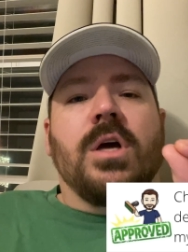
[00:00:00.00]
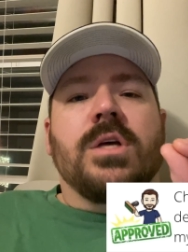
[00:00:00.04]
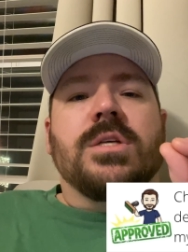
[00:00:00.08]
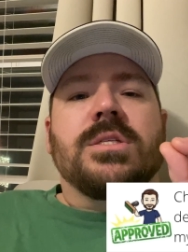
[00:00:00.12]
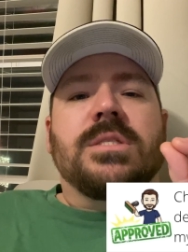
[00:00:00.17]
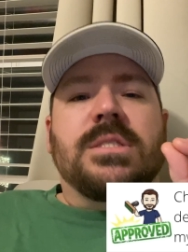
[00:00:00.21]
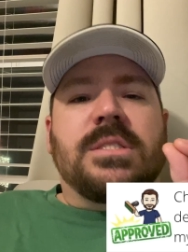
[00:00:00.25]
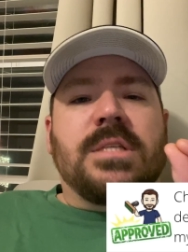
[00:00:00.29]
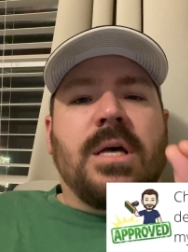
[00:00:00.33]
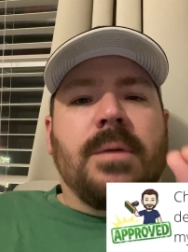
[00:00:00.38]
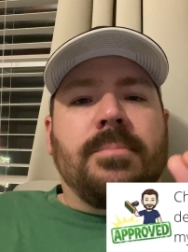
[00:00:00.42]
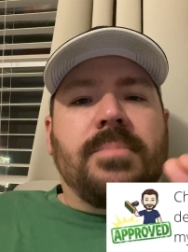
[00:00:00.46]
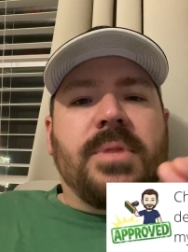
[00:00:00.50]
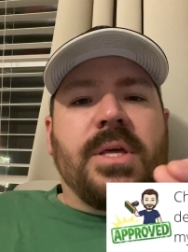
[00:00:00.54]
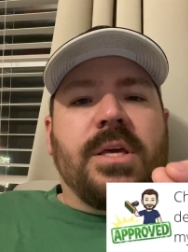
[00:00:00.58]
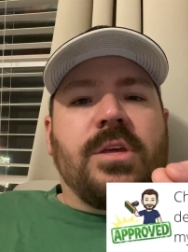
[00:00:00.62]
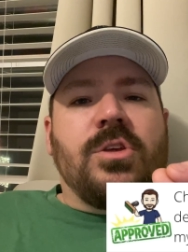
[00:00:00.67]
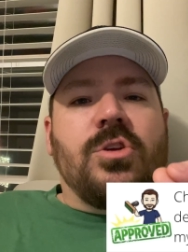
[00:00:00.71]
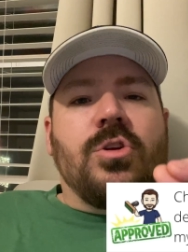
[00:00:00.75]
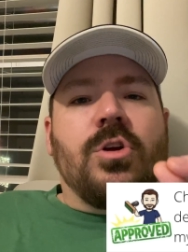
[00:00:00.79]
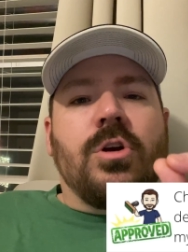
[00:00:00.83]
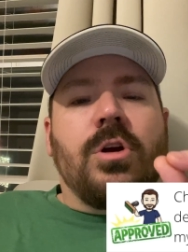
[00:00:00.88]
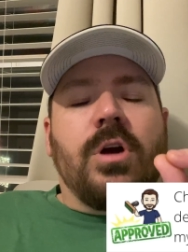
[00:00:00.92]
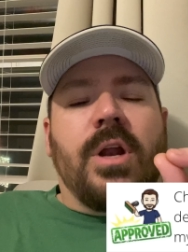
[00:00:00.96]
something
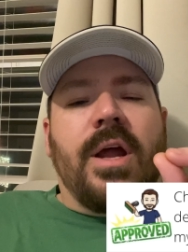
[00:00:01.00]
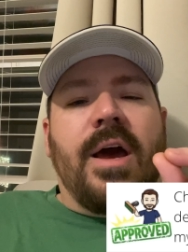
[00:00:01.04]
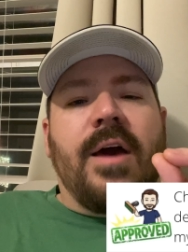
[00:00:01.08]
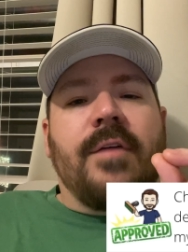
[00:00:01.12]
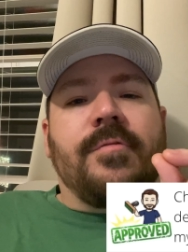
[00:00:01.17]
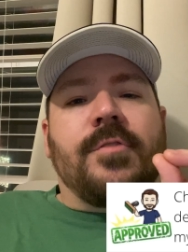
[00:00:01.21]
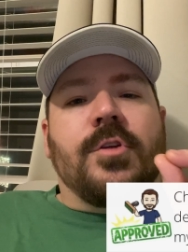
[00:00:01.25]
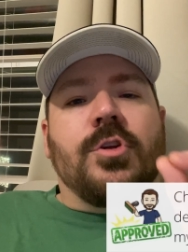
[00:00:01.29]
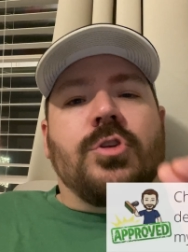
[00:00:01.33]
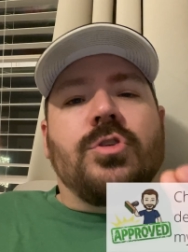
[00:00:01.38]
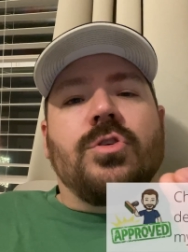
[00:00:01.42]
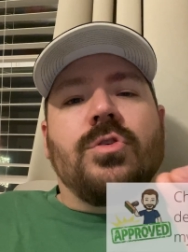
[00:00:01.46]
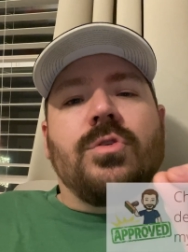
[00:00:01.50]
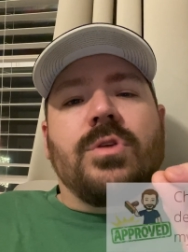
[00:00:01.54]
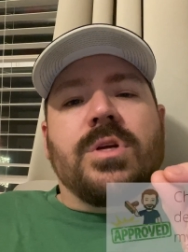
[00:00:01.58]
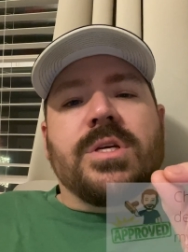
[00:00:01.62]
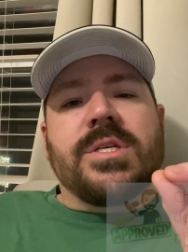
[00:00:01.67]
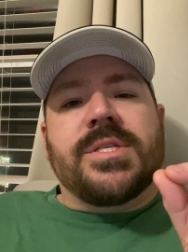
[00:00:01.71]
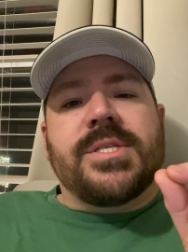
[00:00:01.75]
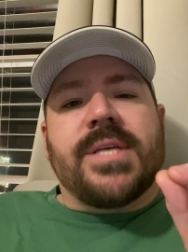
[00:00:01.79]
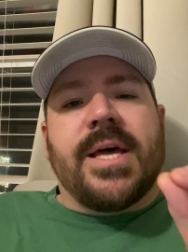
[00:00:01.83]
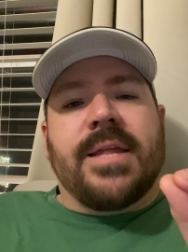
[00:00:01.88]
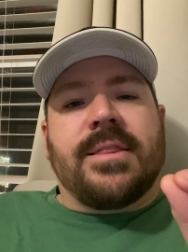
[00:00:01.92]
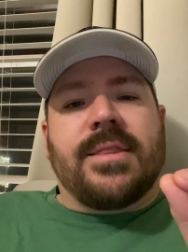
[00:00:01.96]
you're going to have to do to
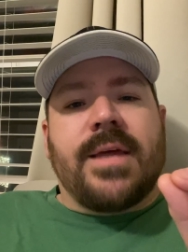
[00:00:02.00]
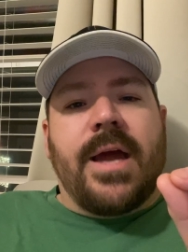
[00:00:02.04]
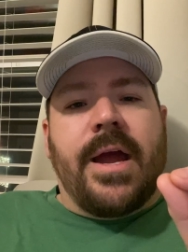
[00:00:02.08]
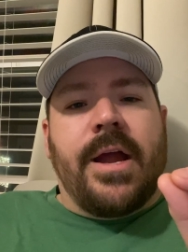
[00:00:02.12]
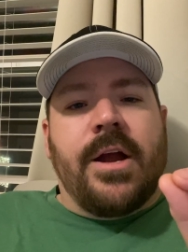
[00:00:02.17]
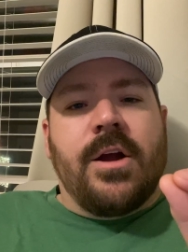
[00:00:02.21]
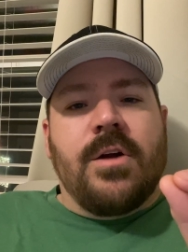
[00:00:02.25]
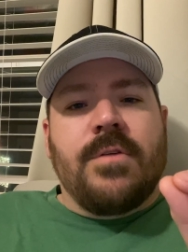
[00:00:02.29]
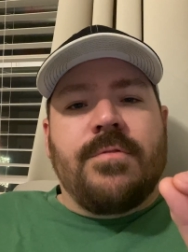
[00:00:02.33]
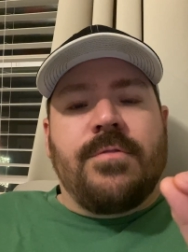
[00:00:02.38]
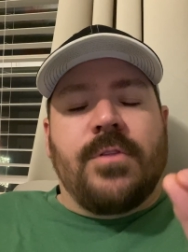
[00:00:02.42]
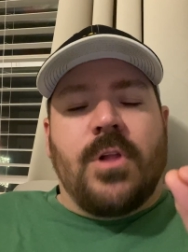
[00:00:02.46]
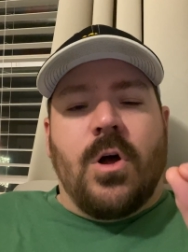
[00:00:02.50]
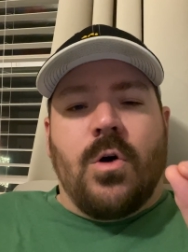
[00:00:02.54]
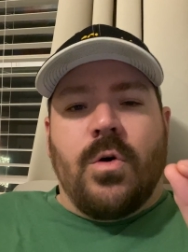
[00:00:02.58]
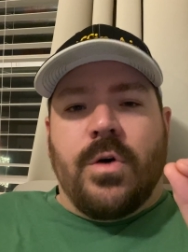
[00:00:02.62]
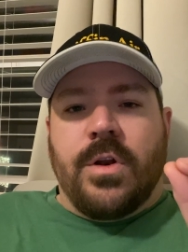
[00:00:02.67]
set the airflow.